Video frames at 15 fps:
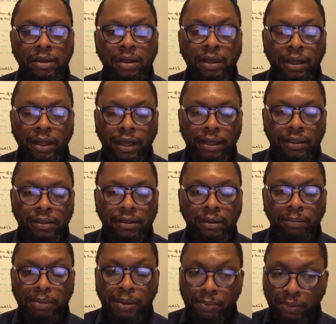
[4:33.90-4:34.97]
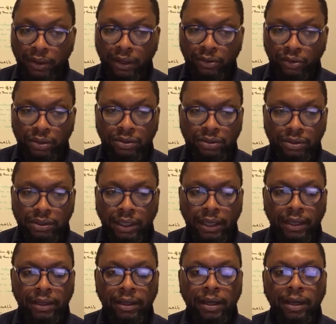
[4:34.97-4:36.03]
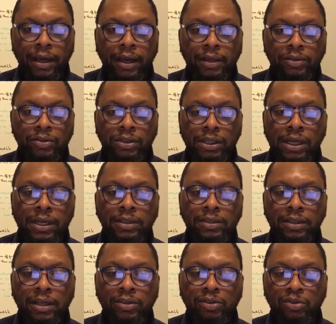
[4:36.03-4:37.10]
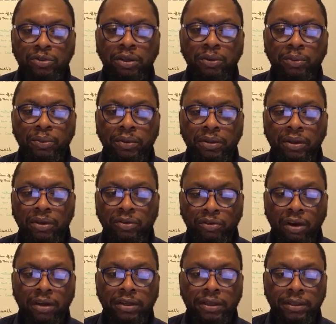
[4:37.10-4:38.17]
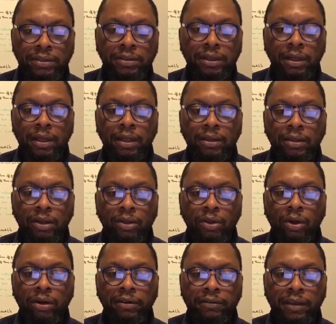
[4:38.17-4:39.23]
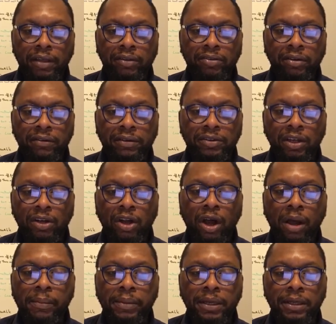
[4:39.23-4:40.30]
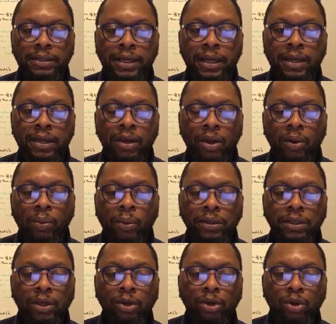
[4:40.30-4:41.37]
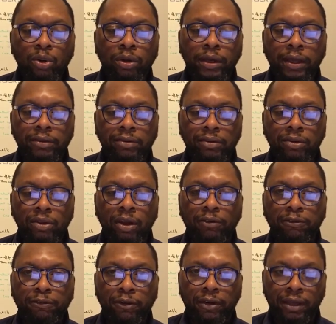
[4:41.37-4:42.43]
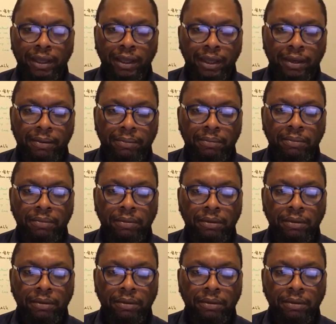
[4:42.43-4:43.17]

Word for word: like people are doing today, and to eat and drink with the drunken, the Lord of that servant shall come in a day when he looketh not for him,